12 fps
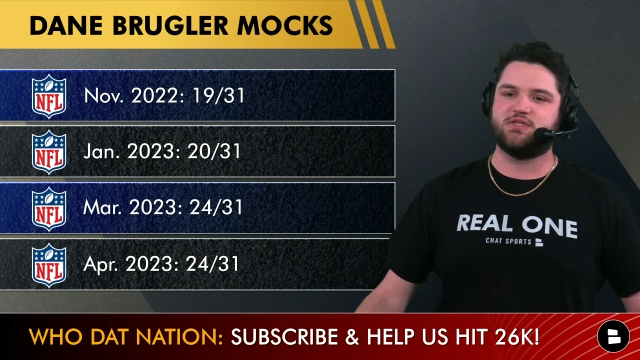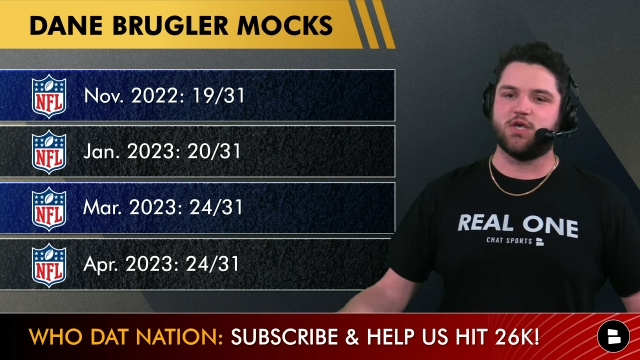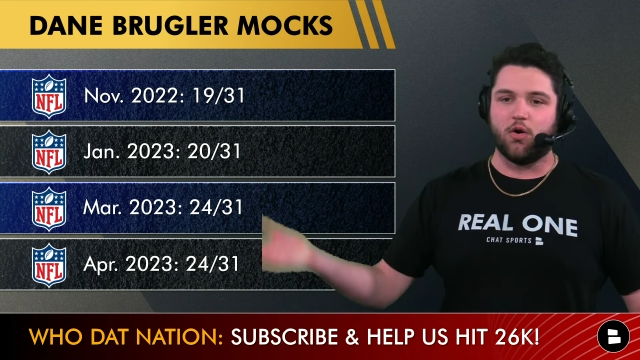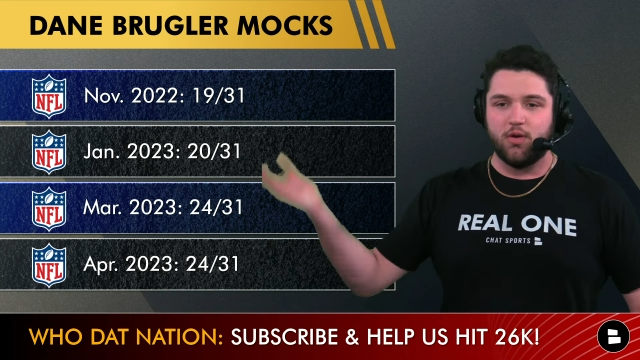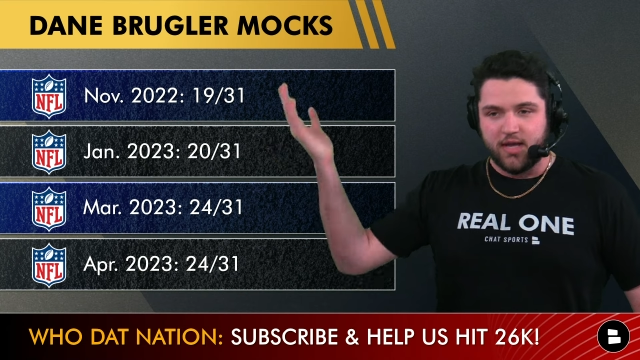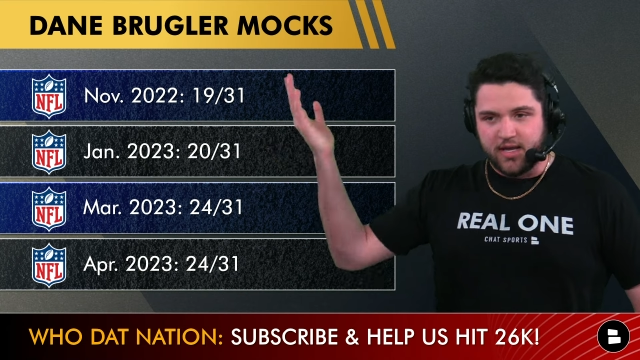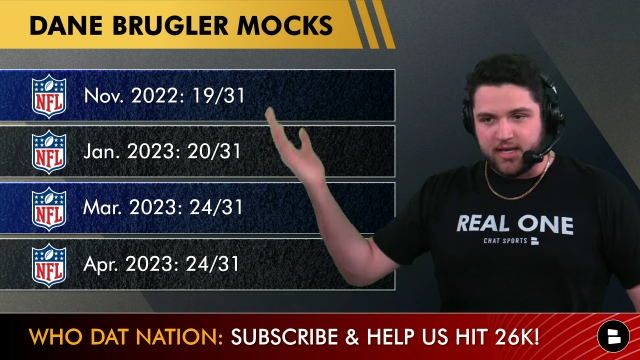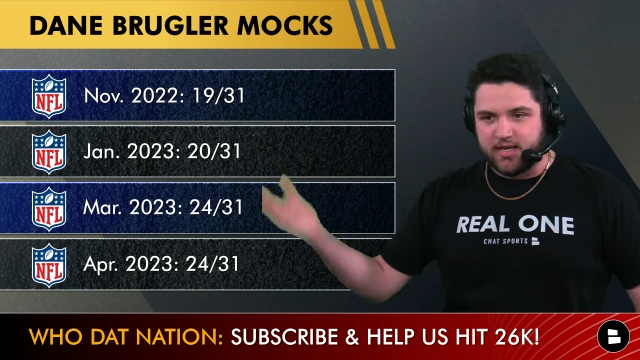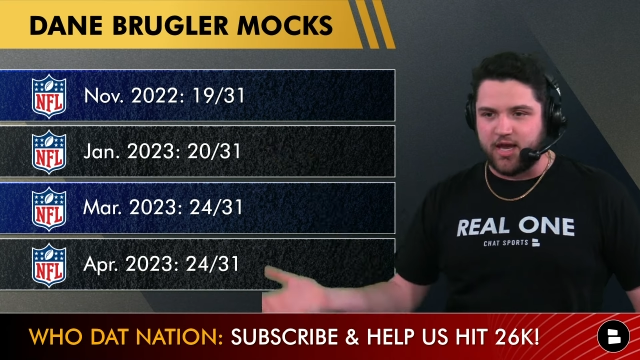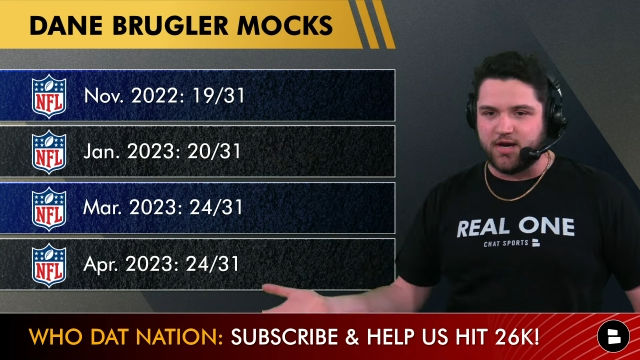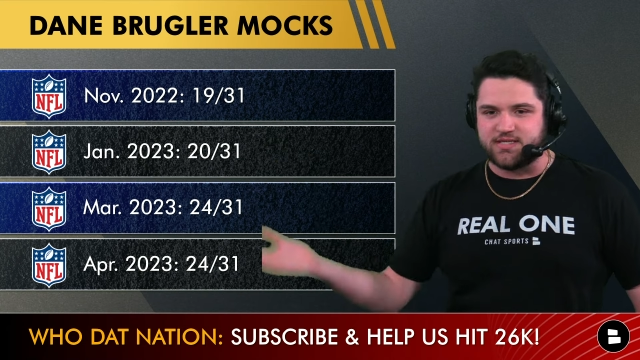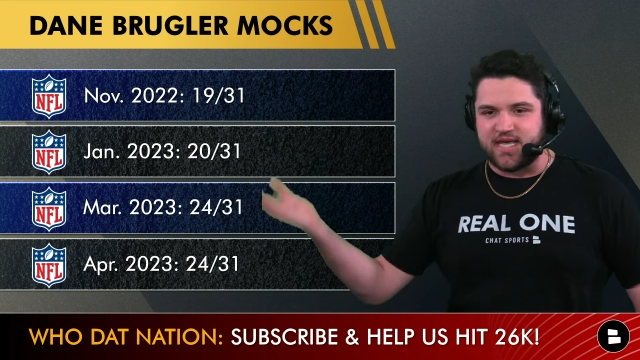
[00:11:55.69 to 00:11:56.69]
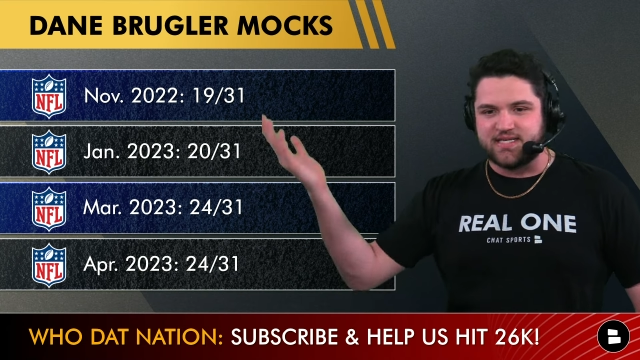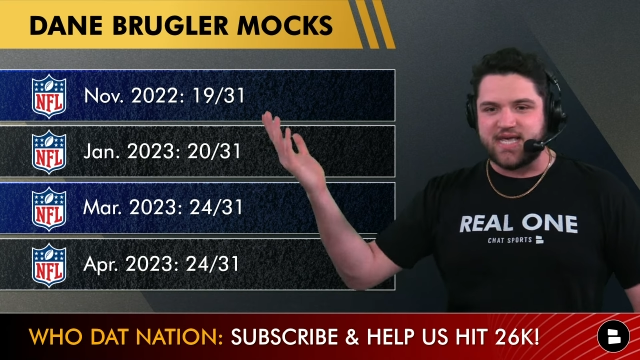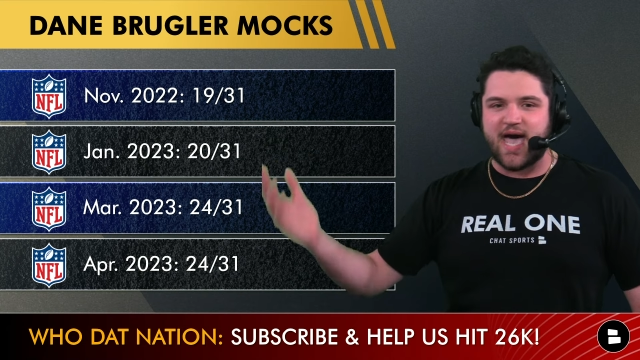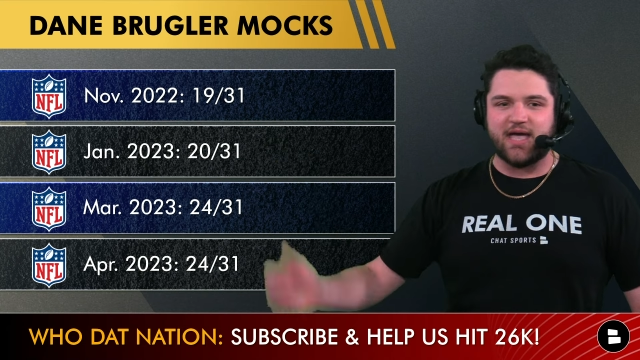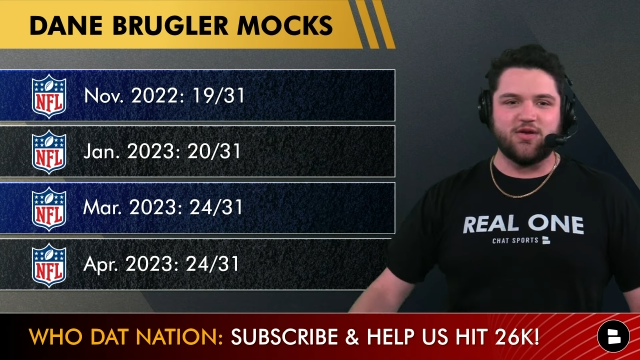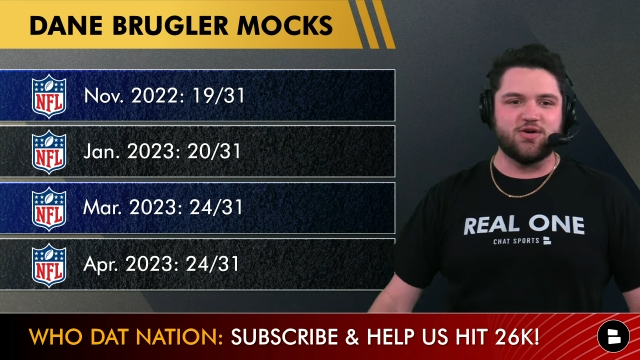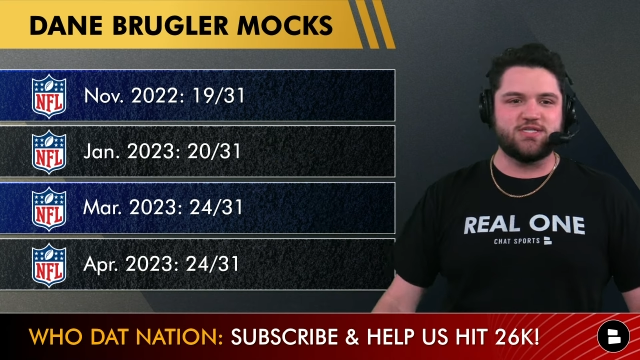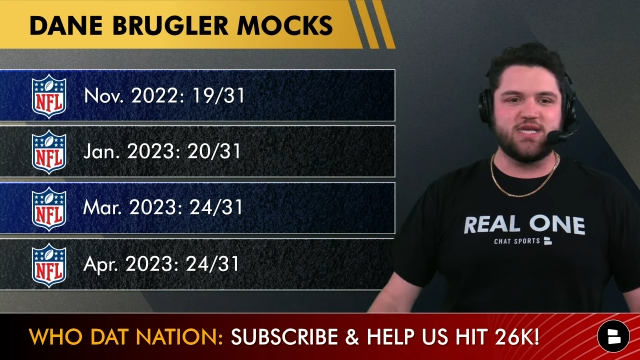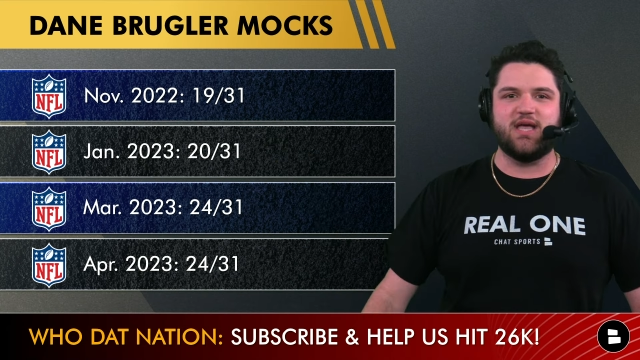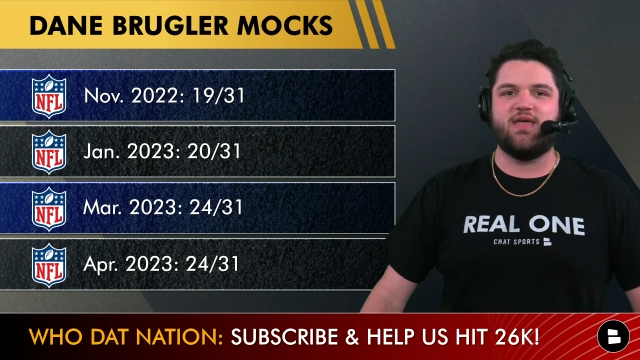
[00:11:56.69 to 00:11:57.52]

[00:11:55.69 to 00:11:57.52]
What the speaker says: So here's his accuracy,